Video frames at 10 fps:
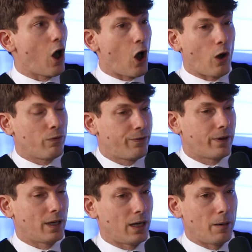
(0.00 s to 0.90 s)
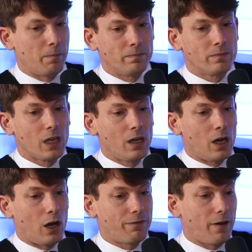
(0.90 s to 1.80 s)
of
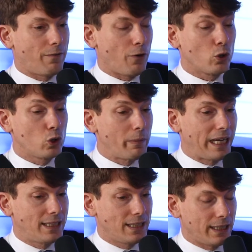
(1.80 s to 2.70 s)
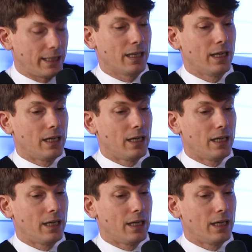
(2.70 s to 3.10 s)
automating